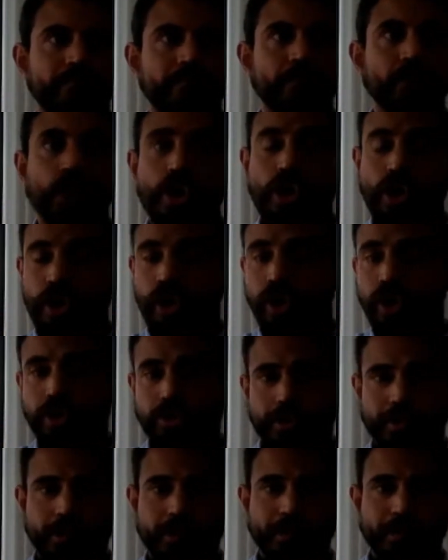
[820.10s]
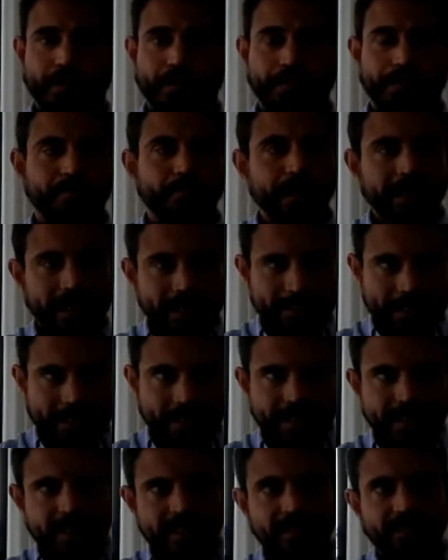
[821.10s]
girl, because
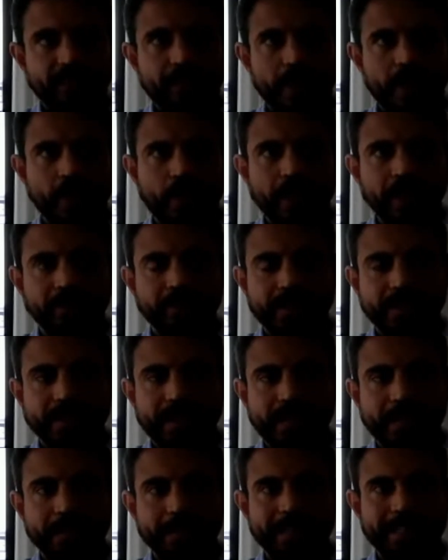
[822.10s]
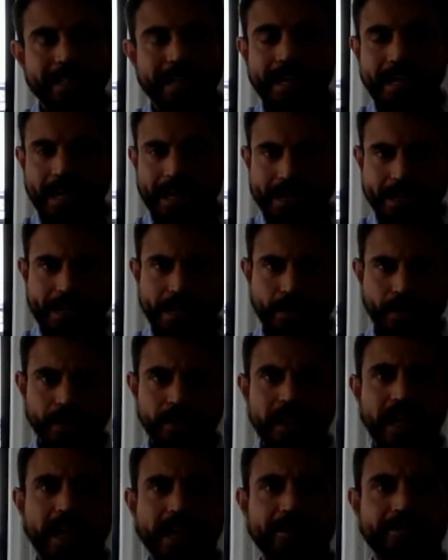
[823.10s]
this is a very relevant thing, because I hear a
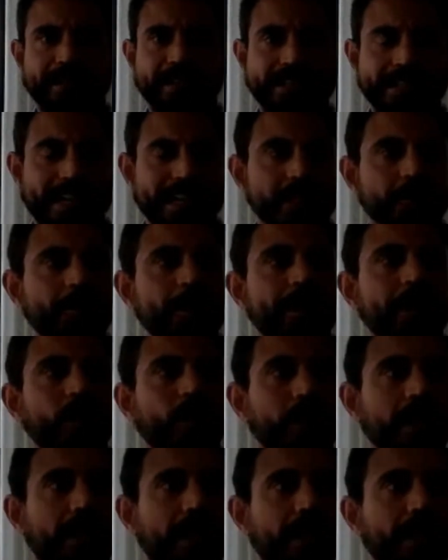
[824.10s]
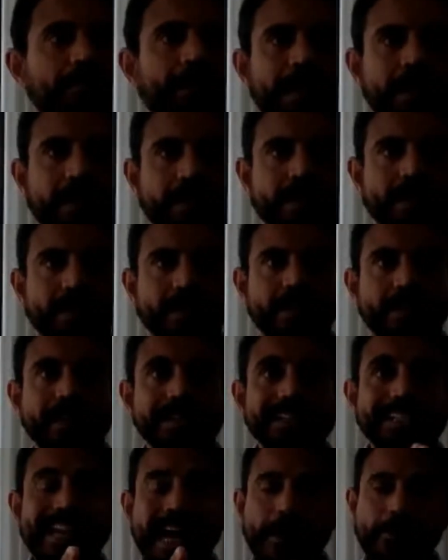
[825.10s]
lot of these and I speak to a lot of parents,
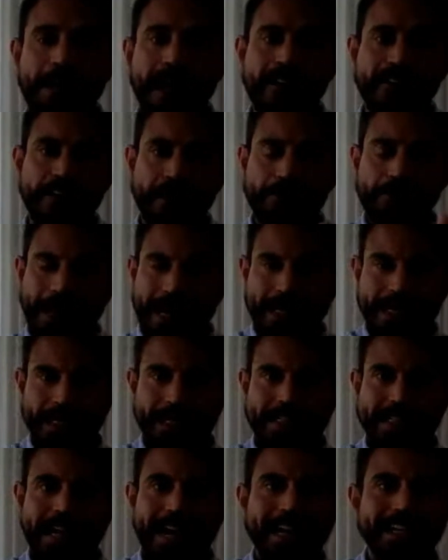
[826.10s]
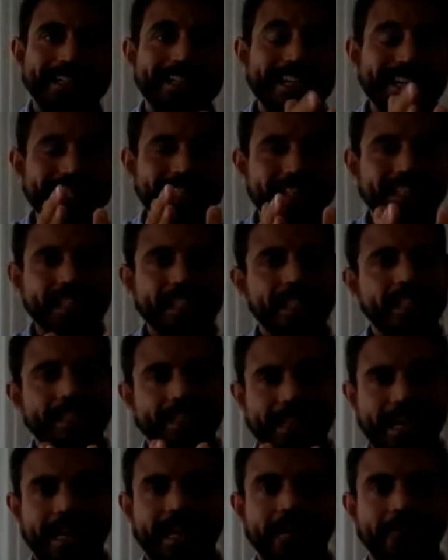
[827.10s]
stop having panic attacks, is the
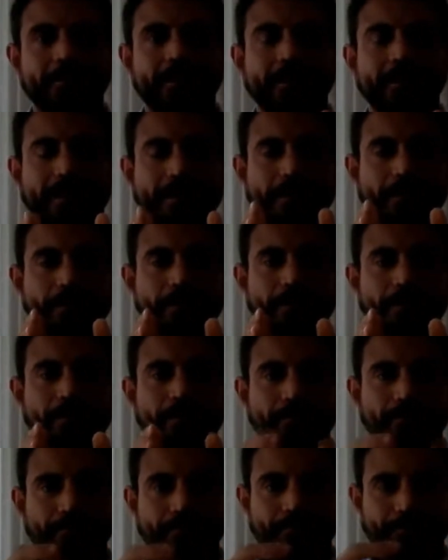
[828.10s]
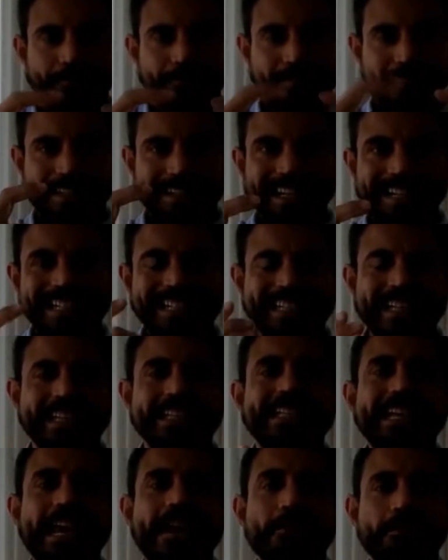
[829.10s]
same. It's the
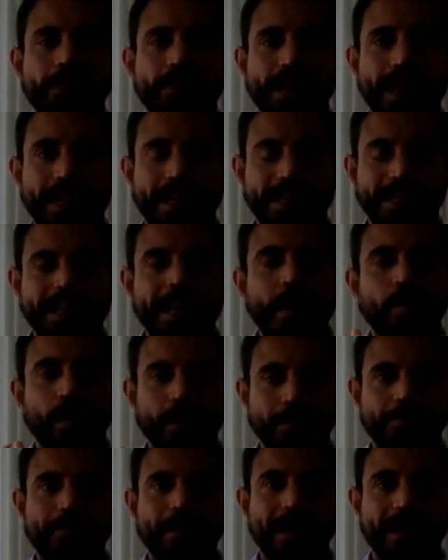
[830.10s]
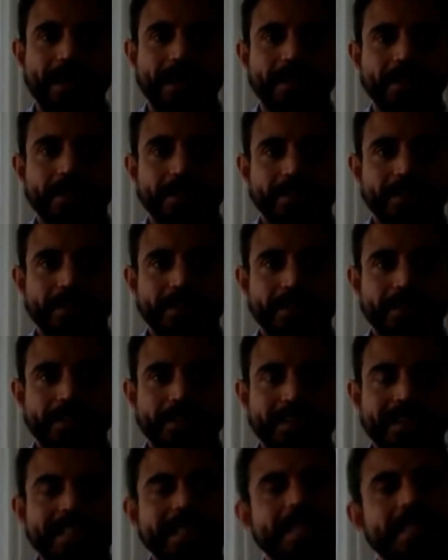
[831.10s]
same thing that would make
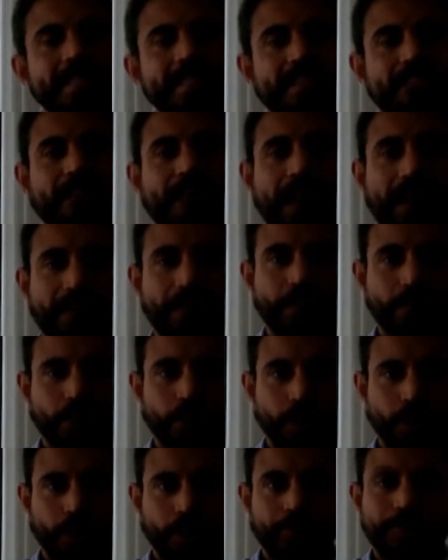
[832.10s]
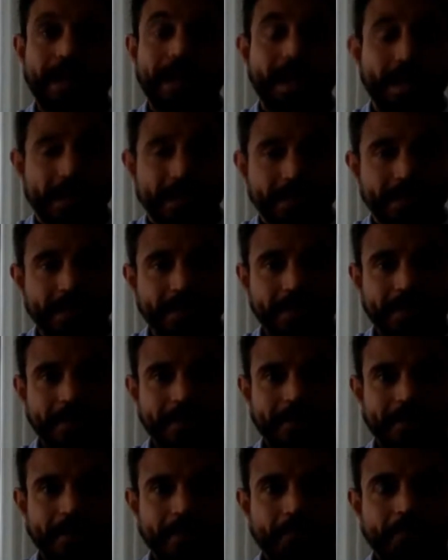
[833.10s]
a 65-year-old man
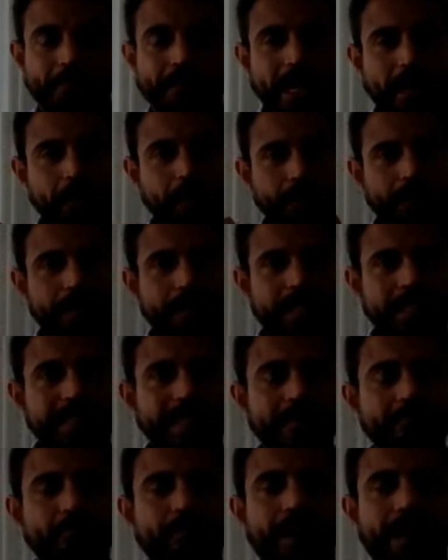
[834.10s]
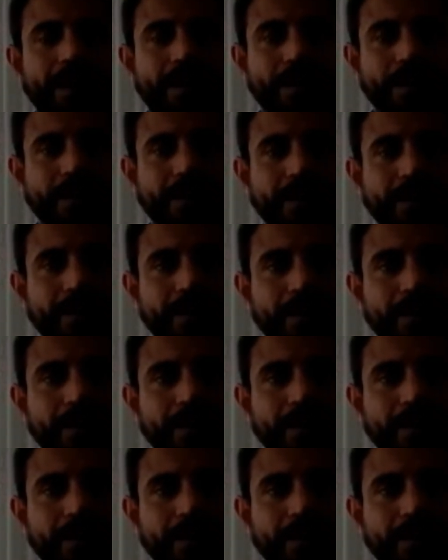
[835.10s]
be able to sleep better